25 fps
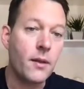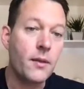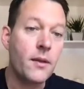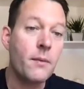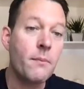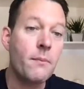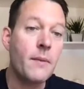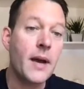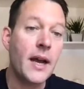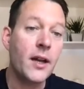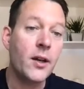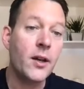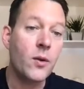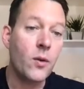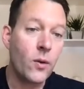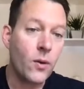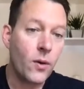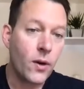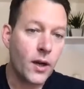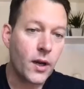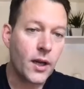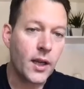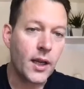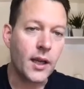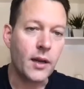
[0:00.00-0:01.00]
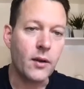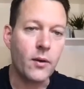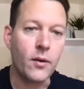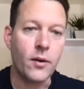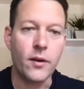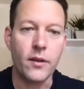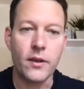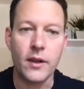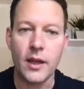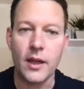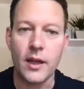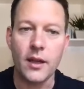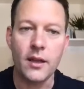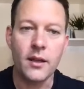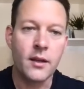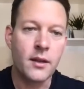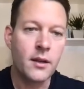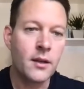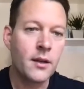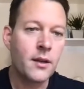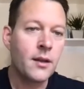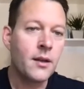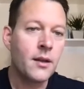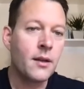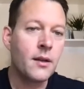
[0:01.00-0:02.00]
minority or the
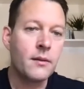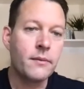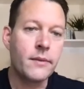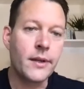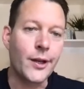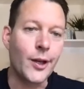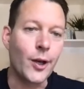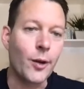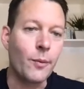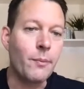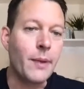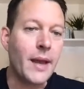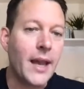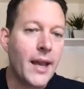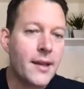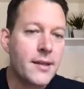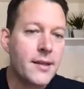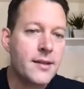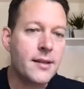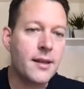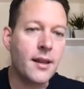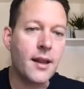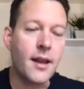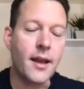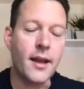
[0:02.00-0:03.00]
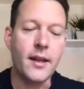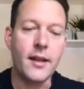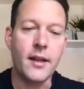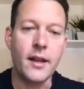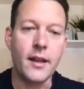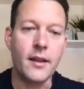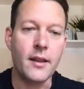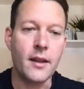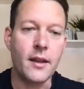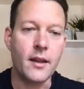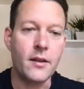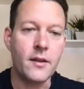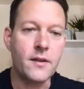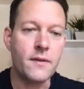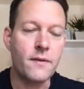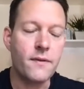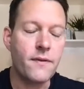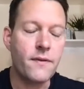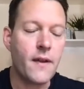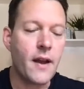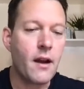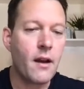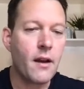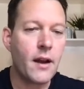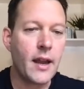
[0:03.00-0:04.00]
baseline, and then it's
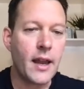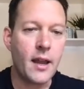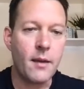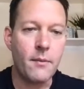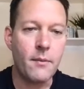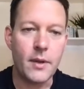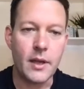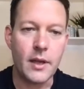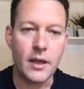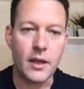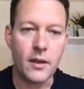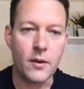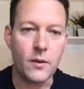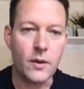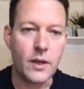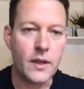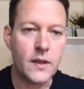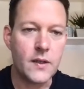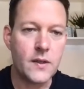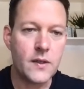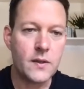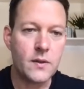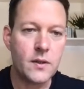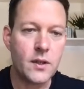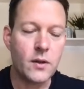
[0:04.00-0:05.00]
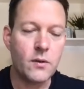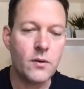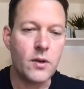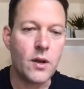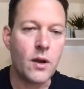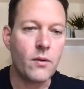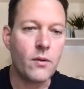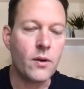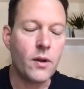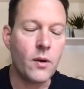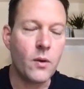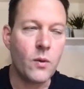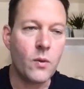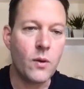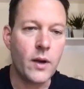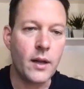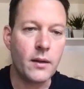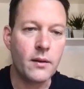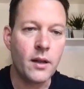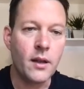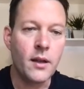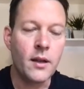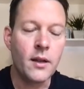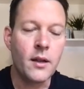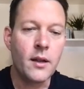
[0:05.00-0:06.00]
very ambiguous. You don't know what
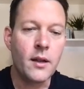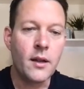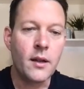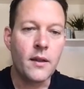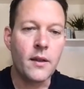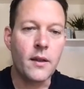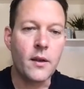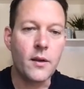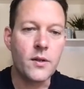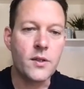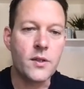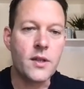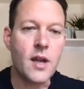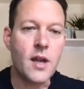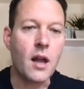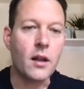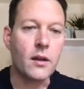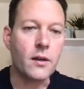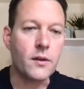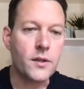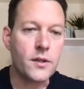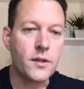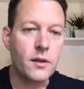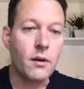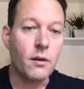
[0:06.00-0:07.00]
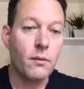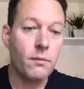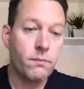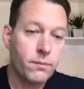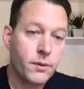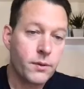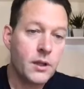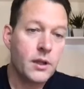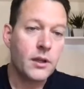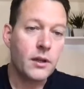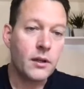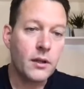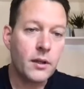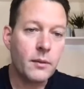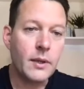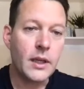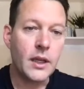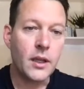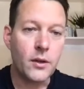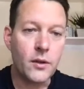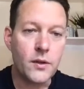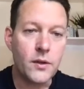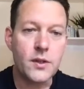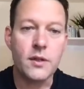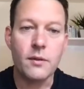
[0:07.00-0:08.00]
those dollars are clearly being
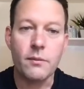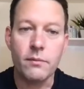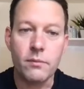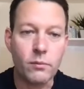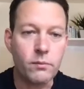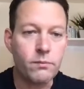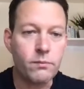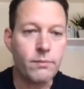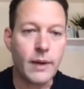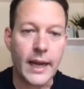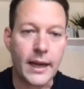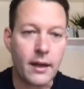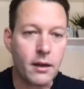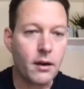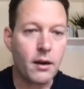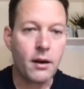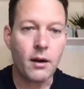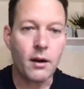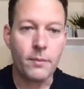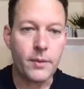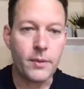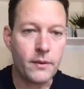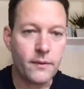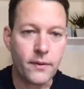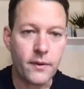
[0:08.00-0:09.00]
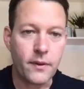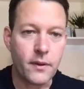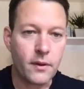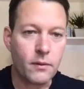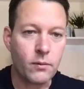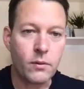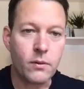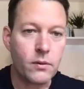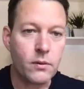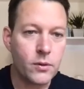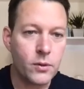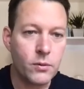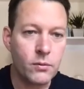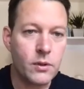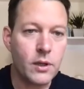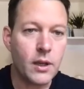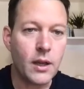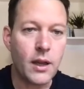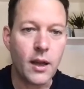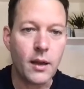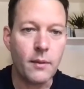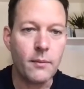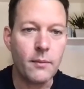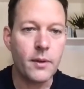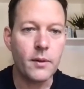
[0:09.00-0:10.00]
used to buy carpet for the new
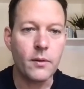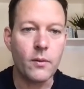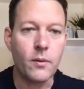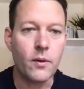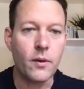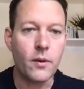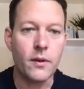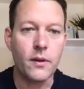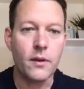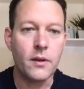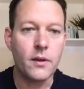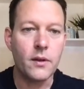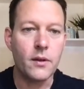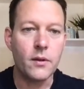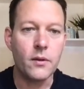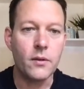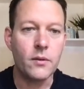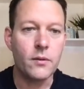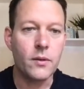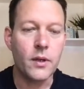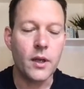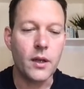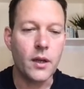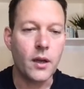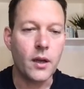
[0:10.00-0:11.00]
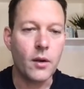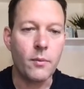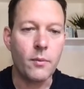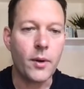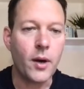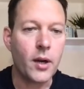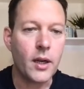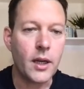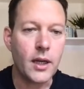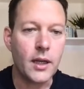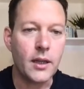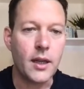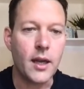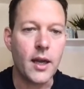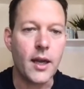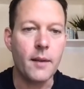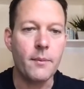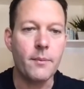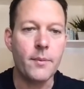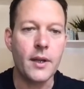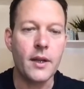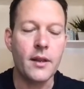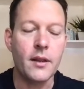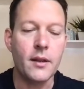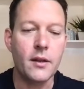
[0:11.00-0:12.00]
club or the new, parking lot,
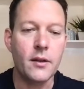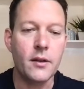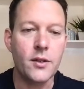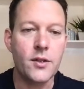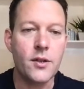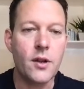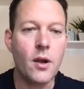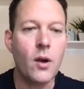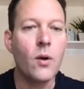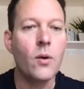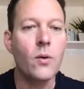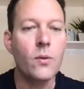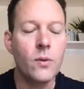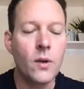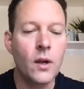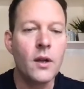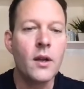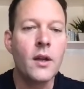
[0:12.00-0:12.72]
but there's no